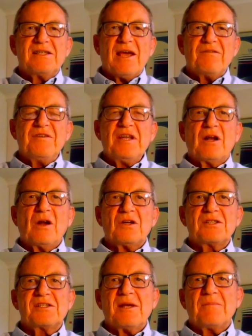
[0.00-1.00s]

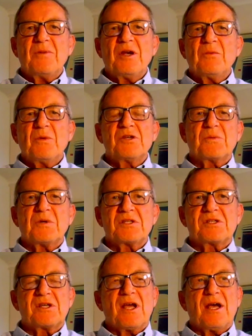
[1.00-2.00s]
Daphne-class submarine, which
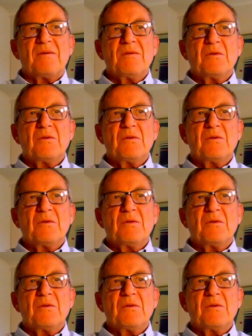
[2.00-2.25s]
was